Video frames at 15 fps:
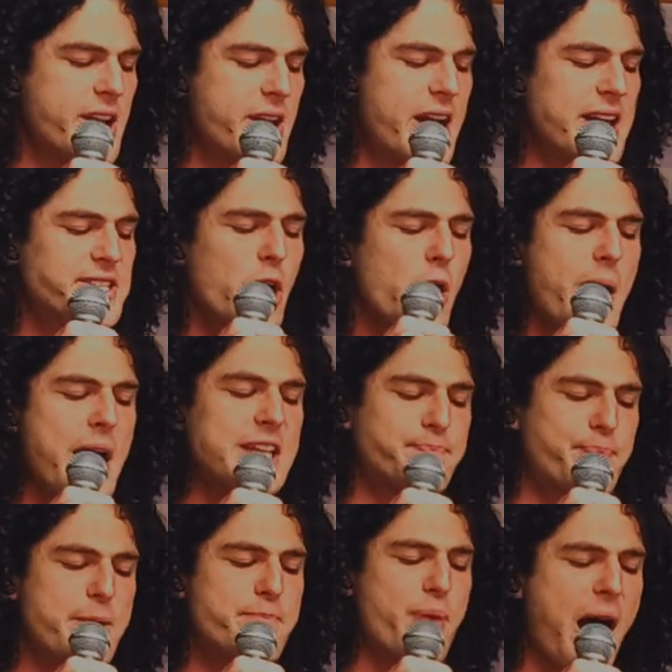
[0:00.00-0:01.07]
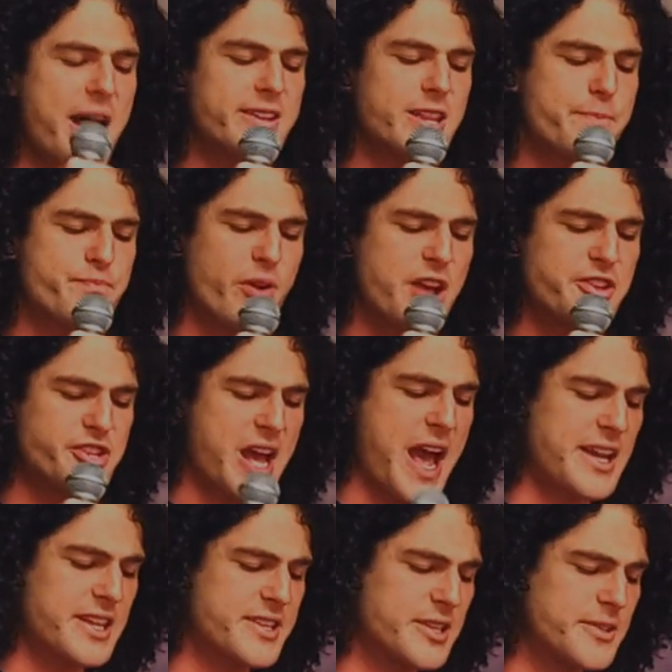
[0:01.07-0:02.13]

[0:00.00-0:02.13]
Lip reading: It's always been part of the project.